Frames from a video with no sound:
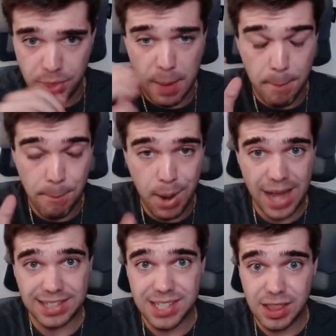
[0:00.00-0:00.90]

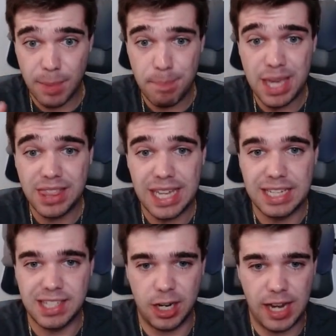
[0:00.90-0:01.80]
But the big thing
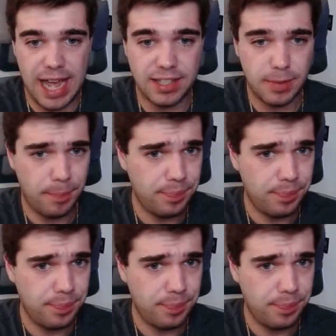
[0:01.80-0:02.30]
is here, guys,